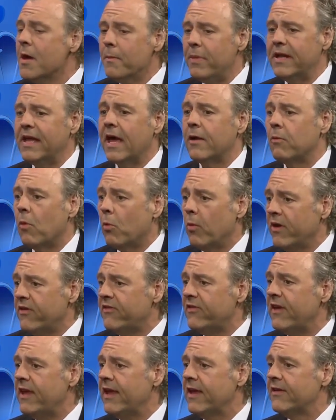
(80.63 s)
But again, what we
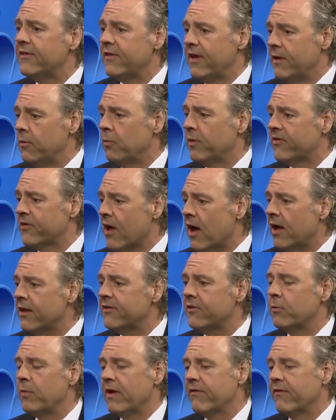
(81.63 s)
see is in Wisconsin,